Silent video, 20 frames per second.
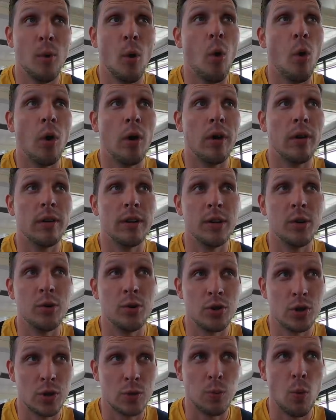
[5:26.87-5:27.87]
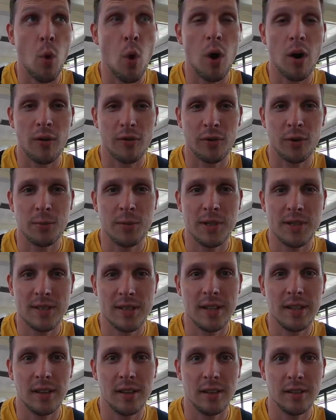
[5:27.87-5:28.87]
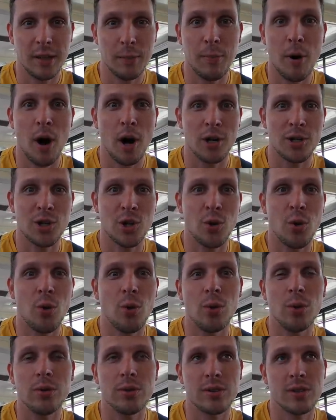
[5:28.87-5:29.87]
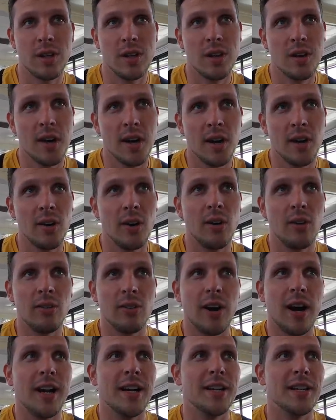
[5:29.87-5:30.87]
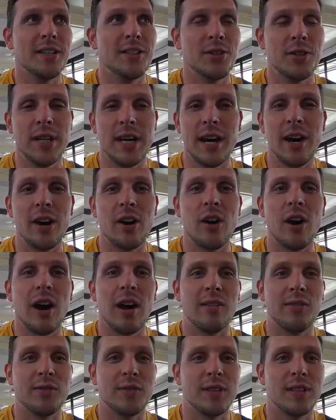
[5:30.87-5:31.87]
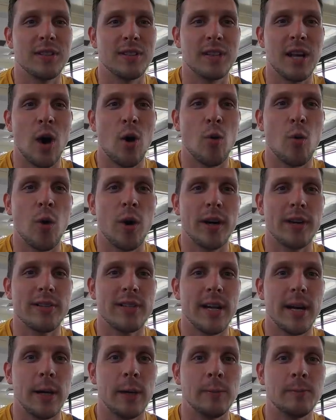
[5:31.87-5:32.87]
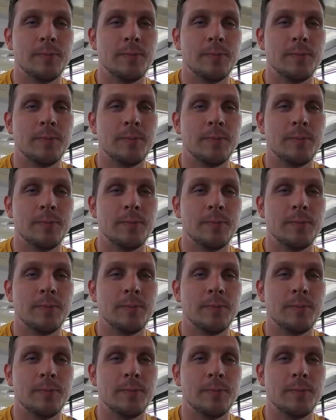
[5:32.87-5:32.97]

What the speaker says: or you just walk from this little departure hall right into the aircraft. This is how it works here.